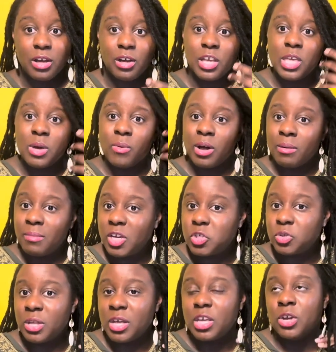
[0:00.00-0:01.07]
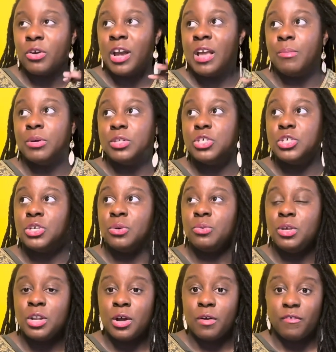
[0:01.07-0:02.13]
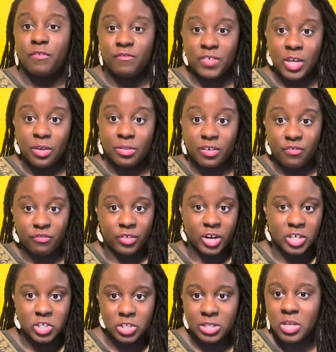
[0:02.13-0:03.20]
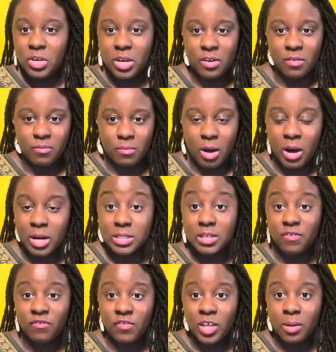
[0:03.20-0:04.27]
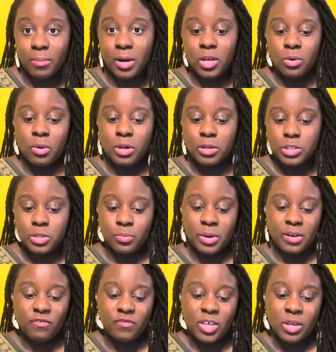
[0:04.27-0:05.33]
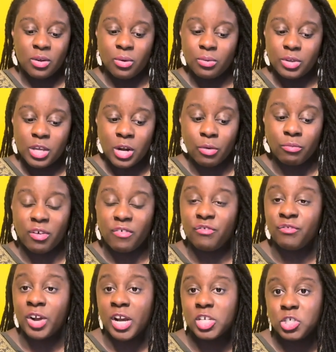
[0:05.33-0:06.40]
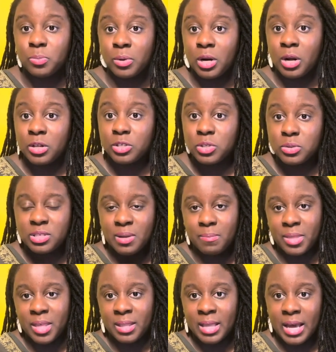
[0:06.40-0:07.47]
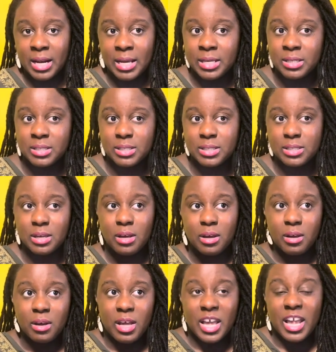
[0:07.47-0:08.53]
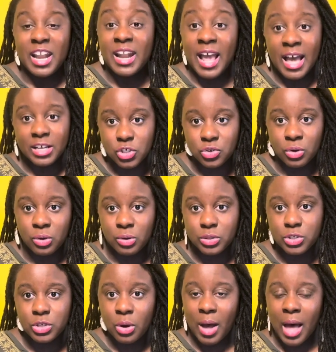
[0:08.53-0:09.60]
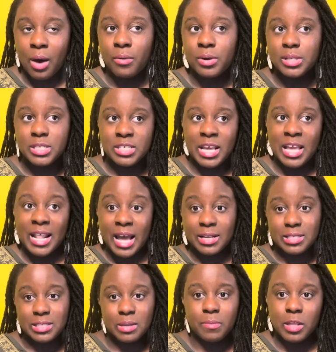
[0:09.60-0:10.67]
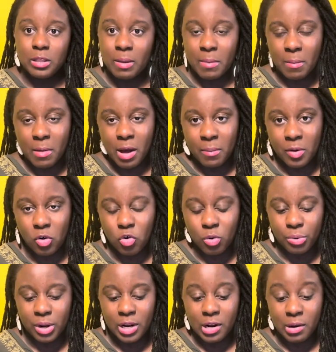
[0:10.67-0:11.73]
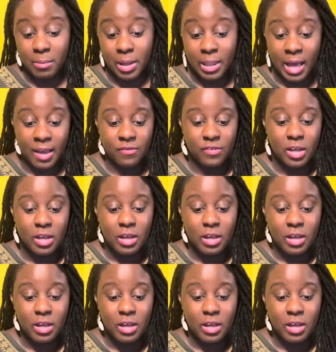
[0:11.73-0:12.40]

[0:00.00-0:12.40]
You want to make sure that you're able to, feel the freshness that you can honestly feel, but you also want to feel, refreshed, but also something that is natural. So I would say that's something that my mom incorporated in my life.